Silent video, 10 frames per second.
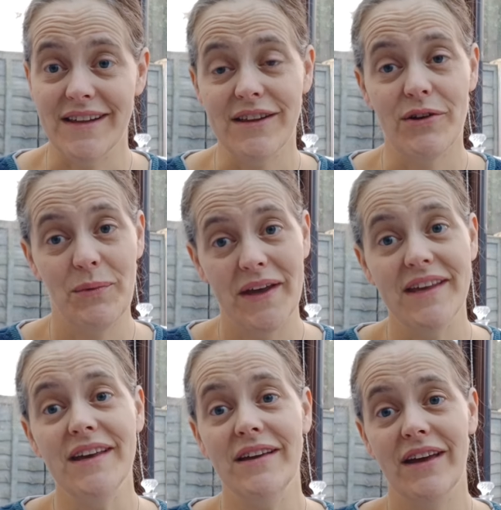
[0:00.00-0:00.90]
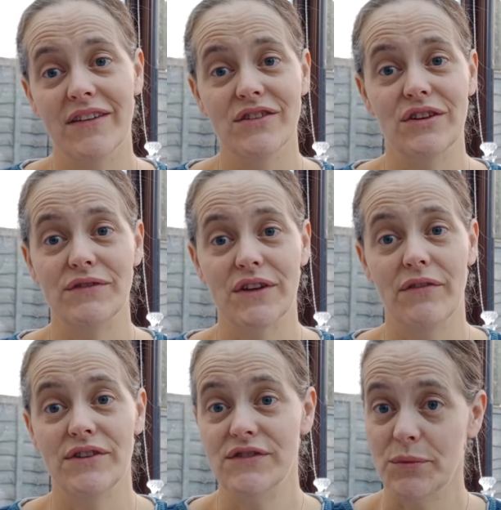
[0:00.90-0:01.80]
the only way he can get the shifts
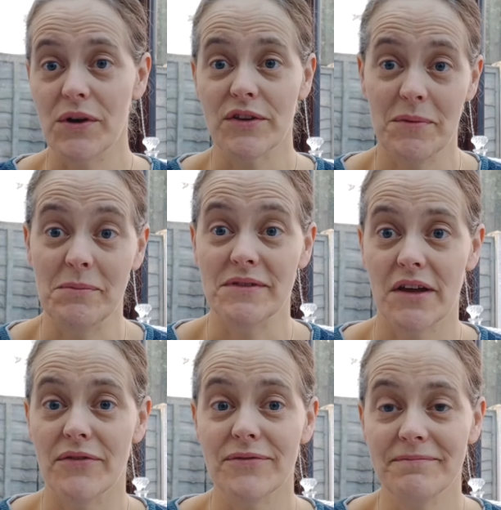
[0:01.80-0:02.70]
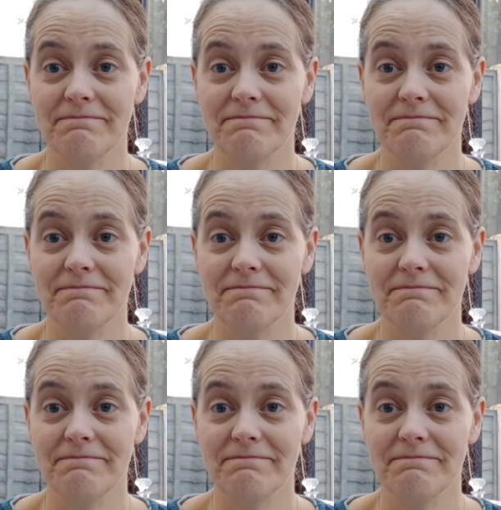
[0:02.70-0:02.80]
covered is to work them himself.